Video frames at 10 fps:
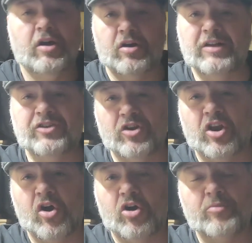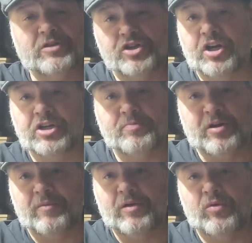All right, they're a little harder, but you can
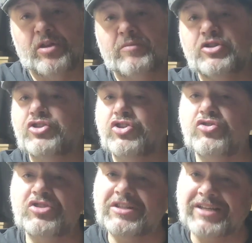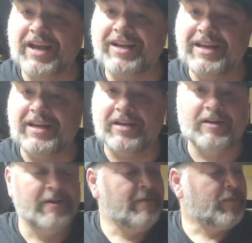experiment with them. You just use the
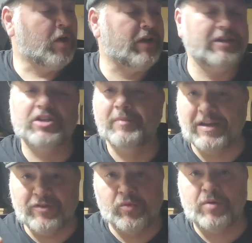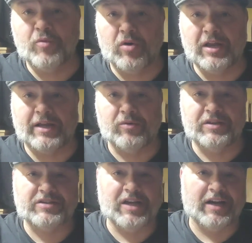technique. Okay, so let me give you one more lick
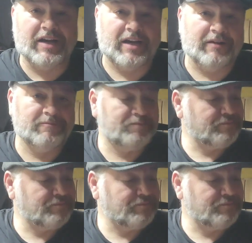with this technique.